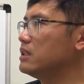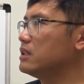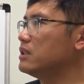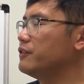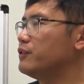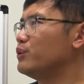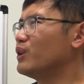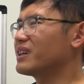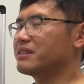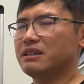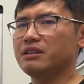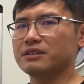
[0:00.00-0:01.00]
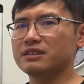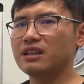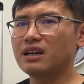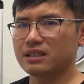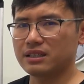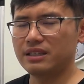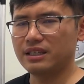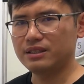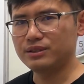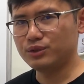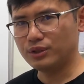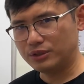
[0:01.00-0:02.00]
if you are kind of stuck,
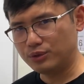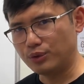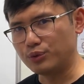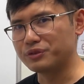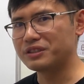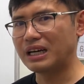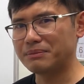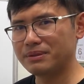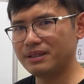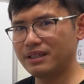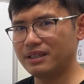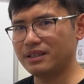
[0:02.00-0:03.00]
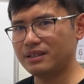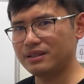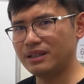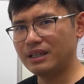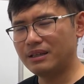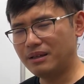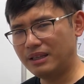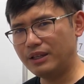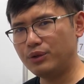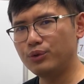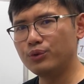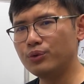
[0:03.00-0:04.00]
then just do u sub and let
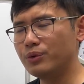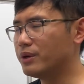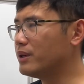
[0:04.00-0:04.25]
u